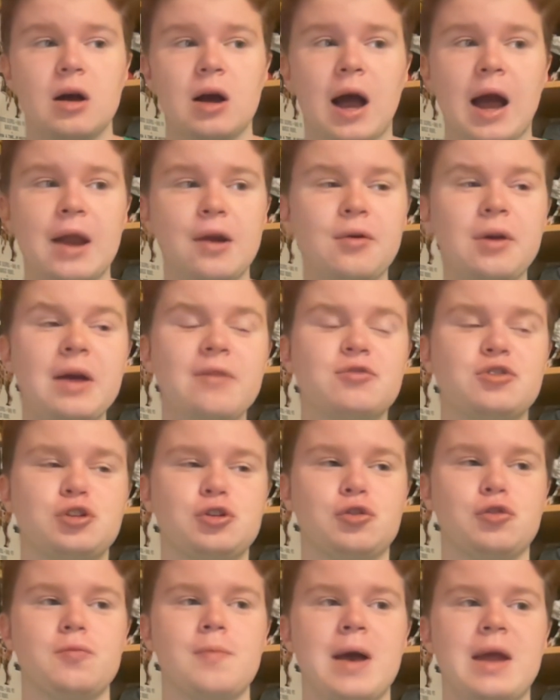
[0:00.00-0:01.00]
I don't have
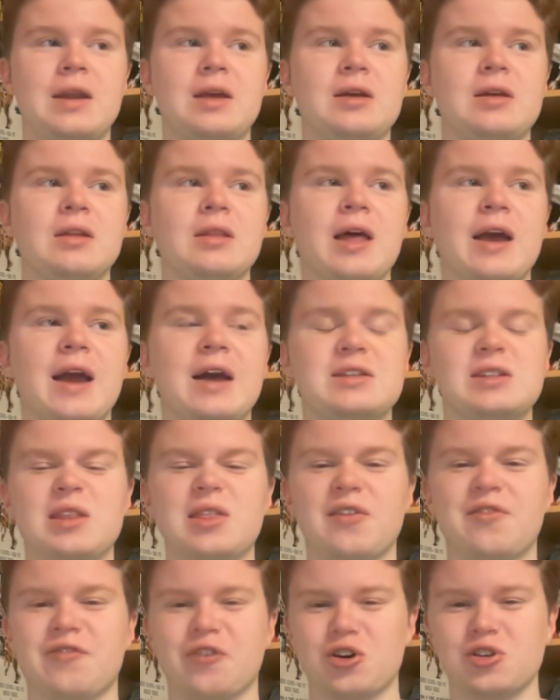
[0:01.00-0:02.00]
too many. Like I said,
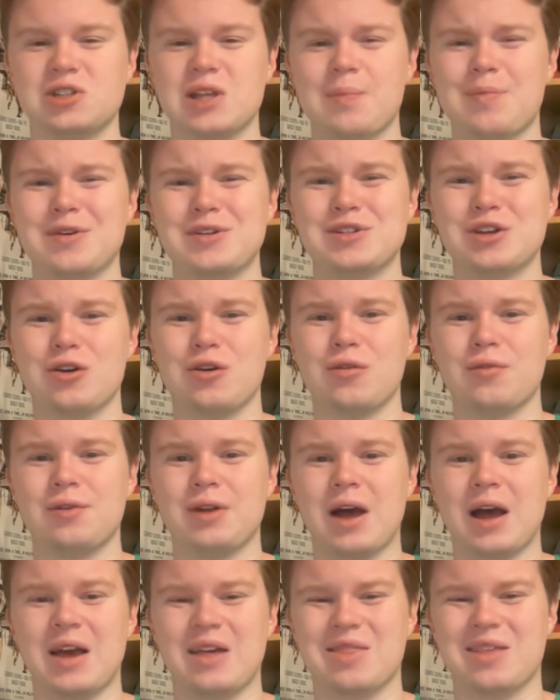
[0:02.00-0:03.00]
the first episode
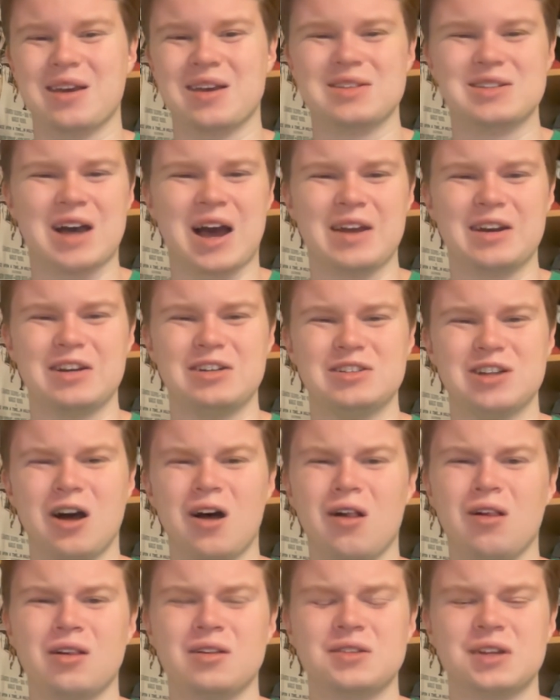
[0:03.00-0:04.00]
I think is kind of
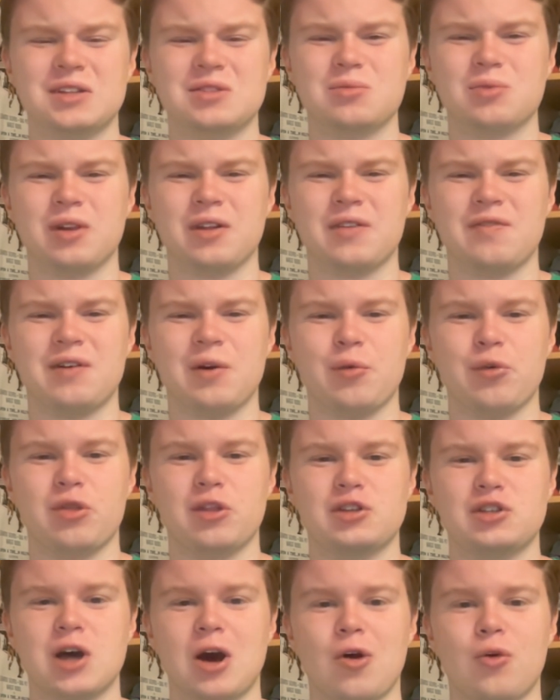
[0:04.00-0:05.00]
dull. It doesn't really fit with the
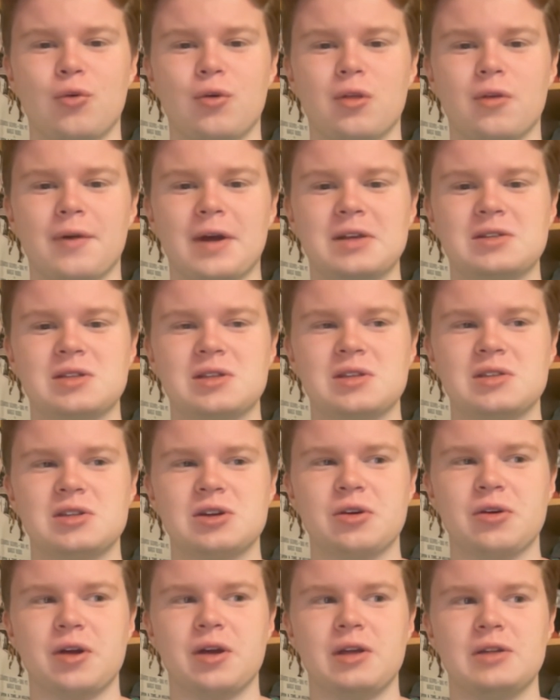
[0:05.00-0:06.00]
tone of the rest of the
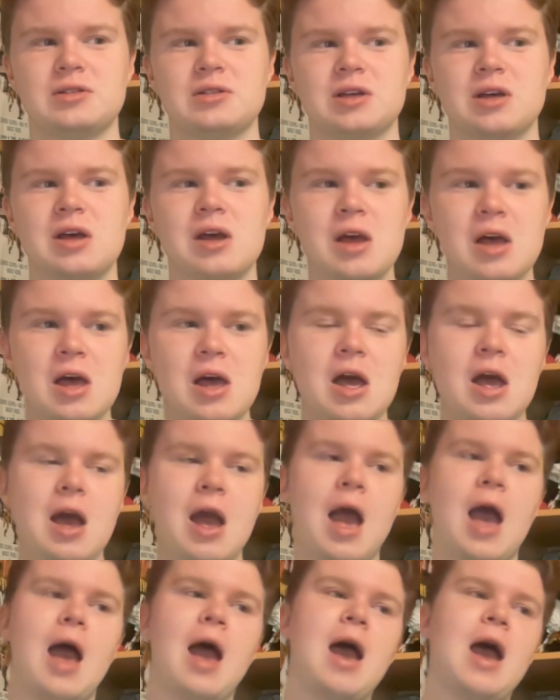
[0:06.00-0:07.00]
series.
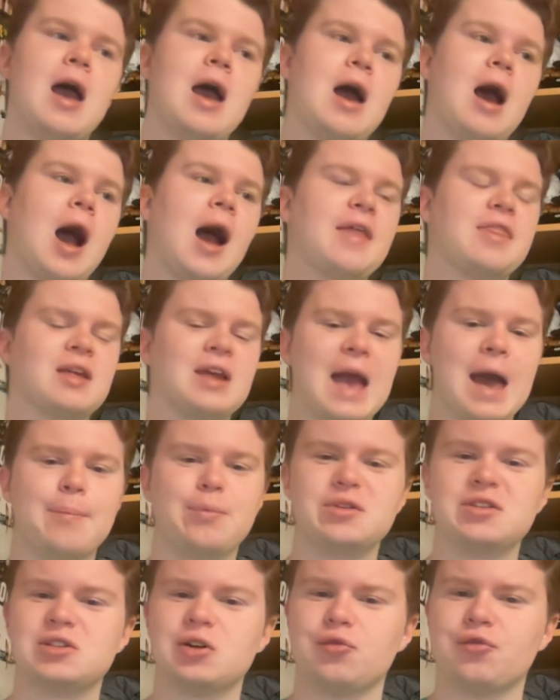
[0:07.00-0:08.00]
I think
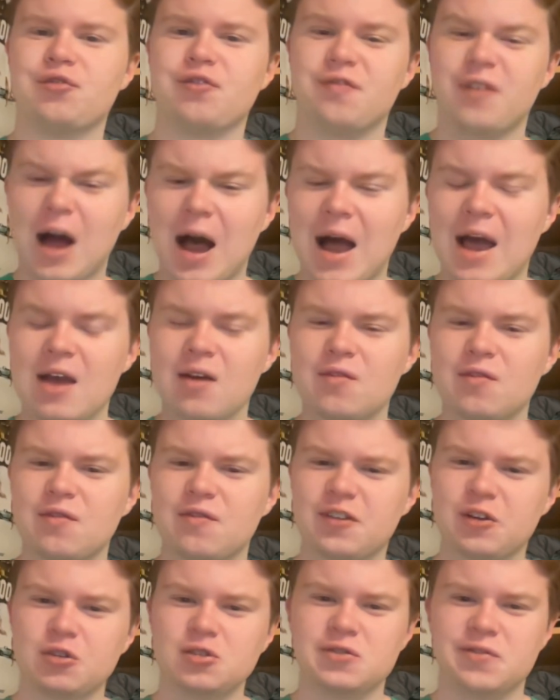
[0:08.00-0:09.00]
episode 5
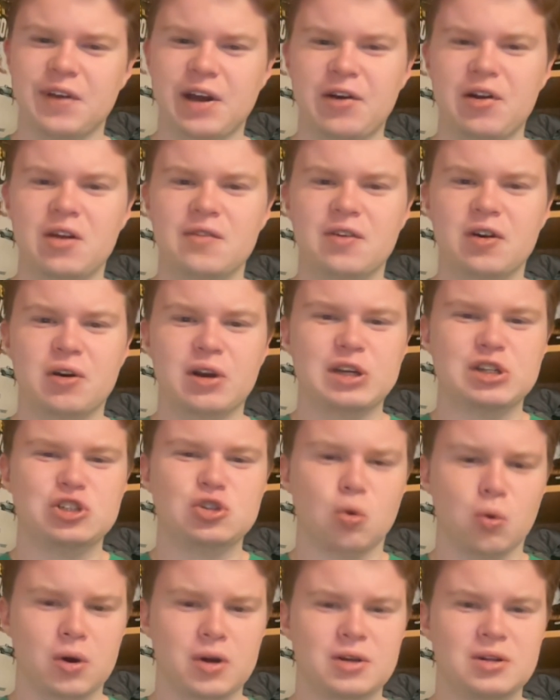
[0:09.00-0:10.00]
feels very, very
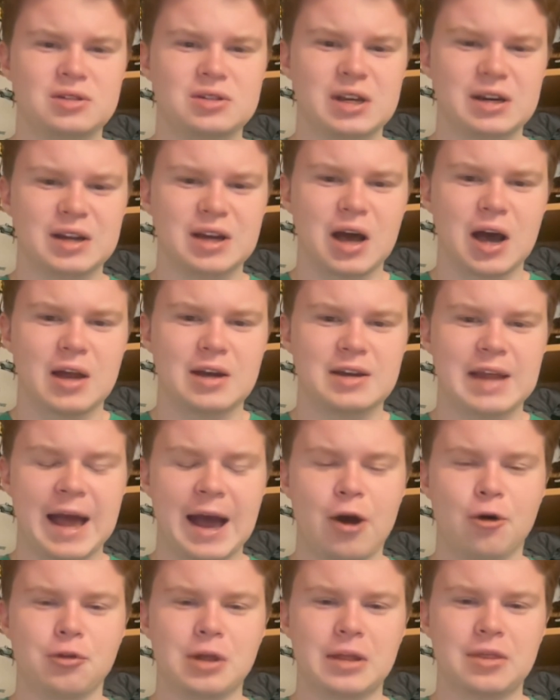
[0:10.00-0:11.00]
shortened and cut
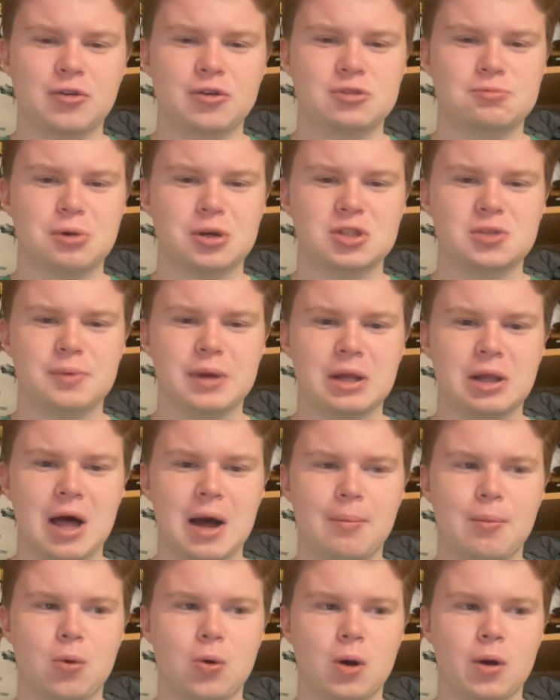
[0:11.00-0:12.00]
down, like there's supposed to be a
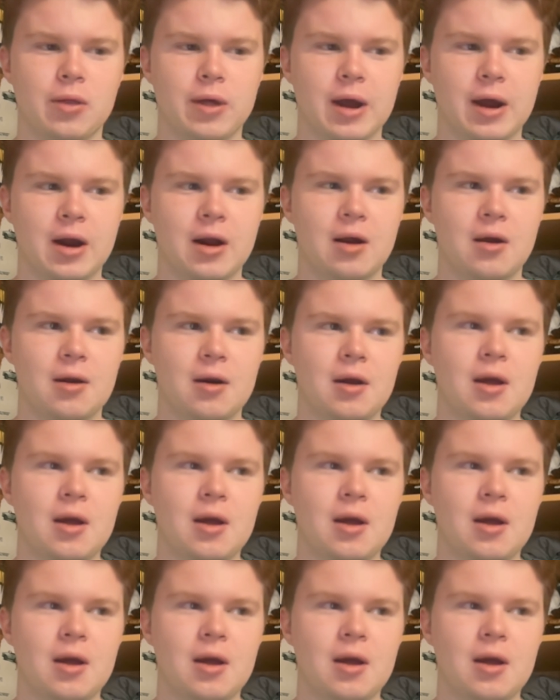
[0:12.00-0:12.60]
lot more there.